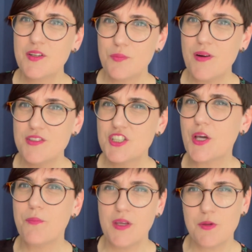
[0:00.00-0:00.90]
project,
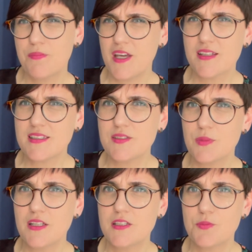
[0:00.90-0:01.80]
a big
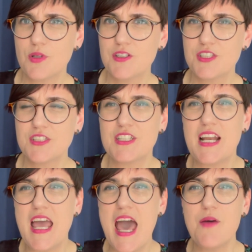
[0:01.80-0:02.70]
accessibility project, and
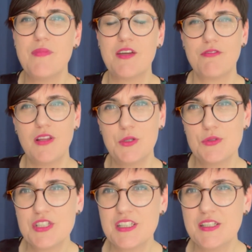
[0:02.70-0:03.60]
I had my flow
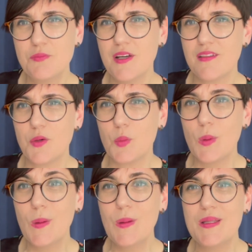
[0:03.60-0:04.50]
scheme on the
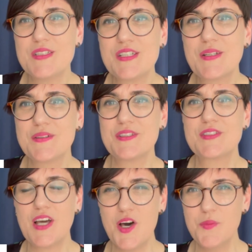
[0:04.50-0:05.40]
wall, and she could
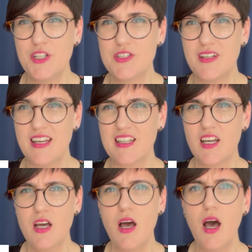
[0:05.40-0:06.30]
just come into like,
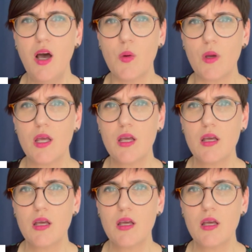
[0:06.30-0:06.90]
oh,